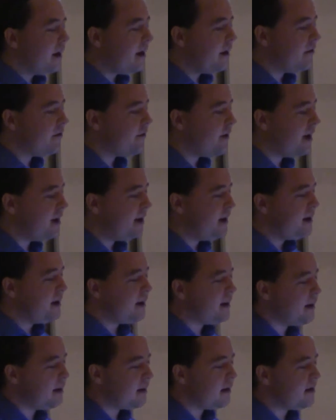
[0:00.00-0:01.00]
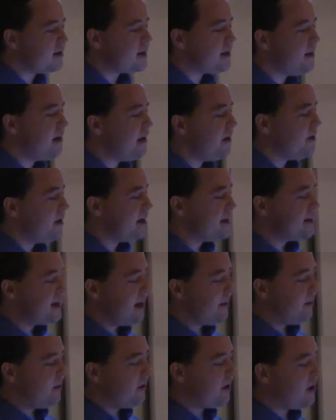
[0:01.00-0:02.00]
And finally, there's another
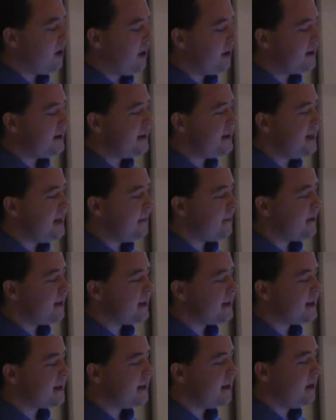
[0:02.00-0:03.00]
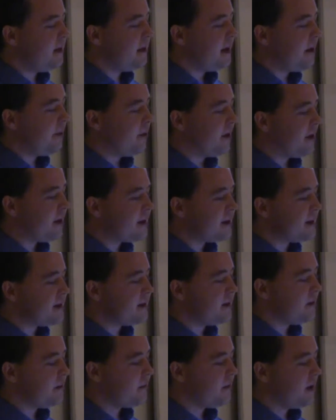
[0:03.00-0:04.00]
example called deep skill
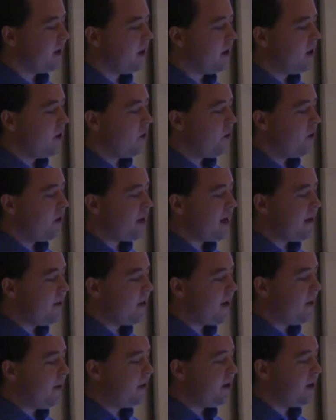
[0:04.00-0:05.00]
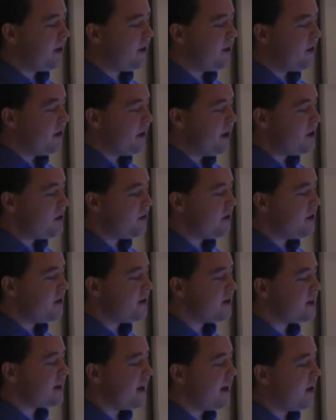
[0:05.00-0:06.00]
networks, where they were able to
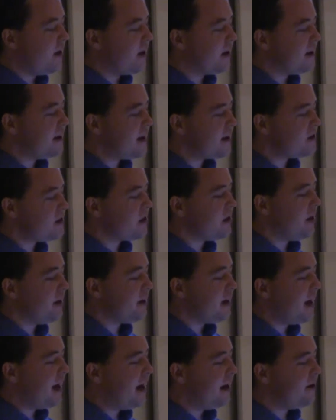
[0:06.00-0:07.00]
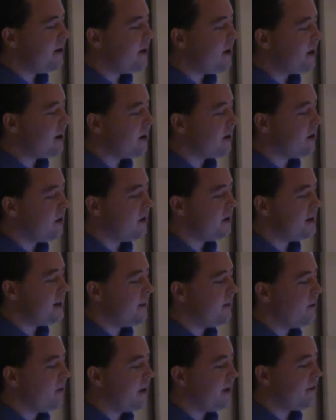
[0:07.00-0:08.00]
introduce an architecture called the Hierarchical
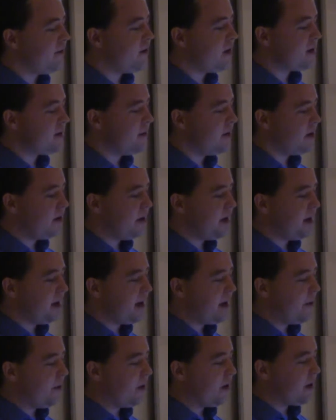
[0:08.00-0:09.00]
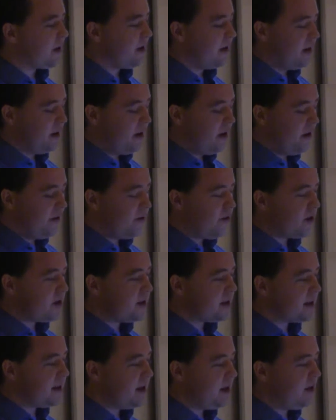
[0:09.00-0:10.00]
Deep Reinforcement Learning Network for
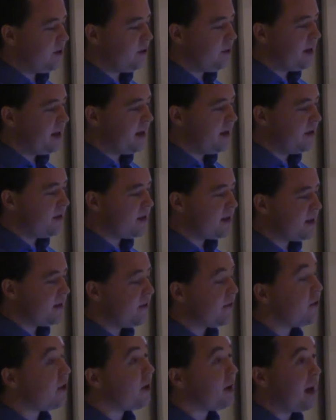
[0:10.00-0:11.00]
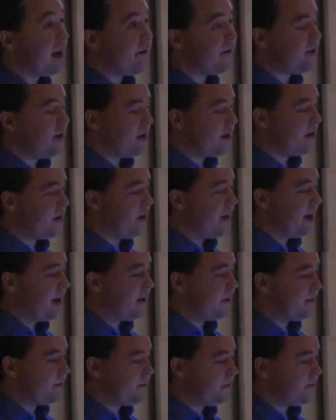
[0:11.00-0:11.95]
skill reuse for lifelong learning.